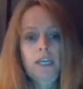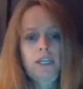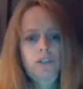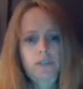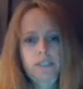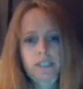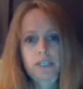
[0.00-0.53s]

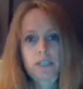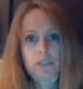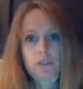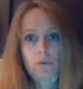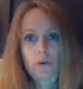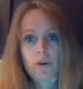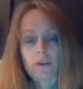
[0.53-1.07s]
interesting
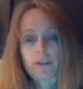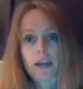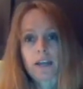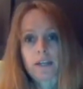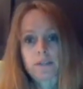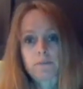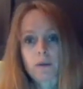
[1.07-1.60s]
disorder
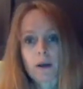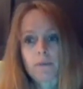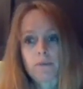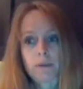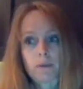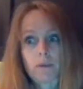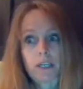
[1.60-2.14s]
that is
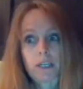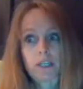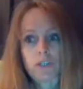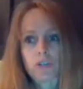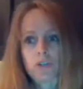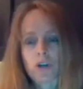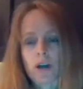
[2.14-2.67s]
probably related
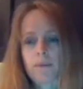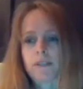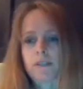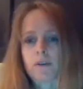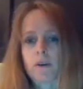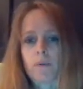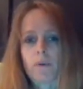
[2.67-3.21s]
to trauma.
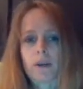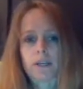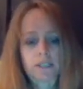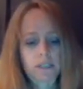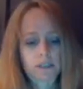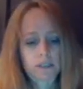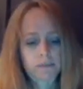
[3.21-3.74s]
So I
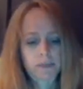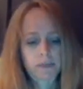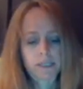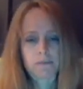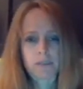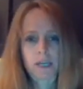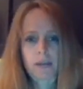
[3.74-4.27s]
wanted to
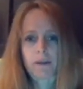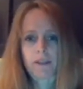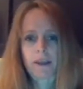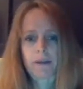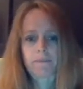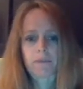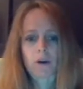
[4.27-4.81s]
spend some time on
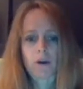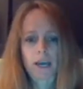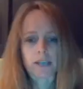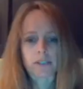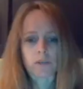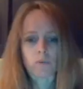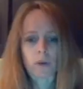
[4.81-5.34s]
that.
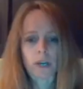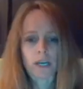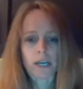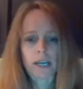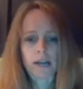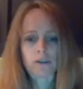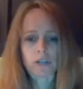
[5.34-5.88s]
Okay, so we're going
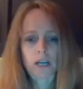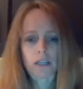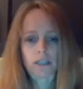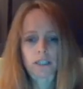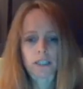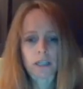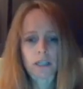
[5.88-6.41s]
to now talk a
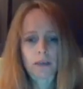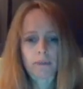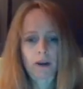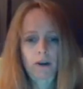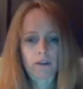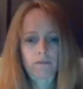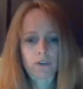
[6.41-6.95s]
little
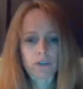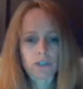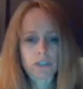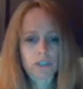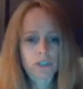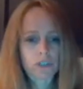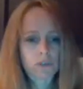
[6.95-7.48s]
about
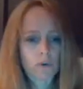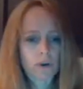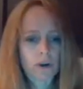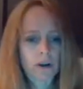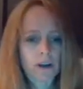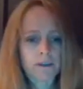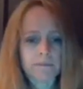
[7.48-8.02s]
conversion
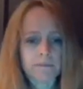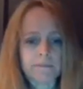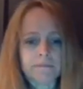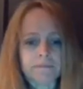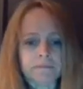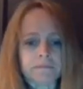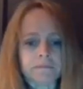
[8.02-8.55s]
disorder.
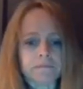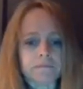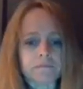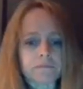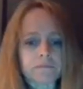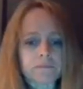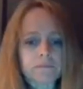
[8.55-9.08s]

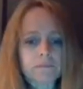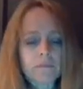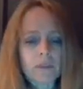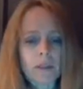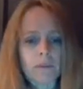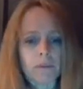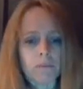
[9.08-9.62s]

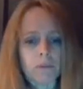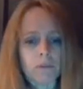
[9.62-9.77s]
Let me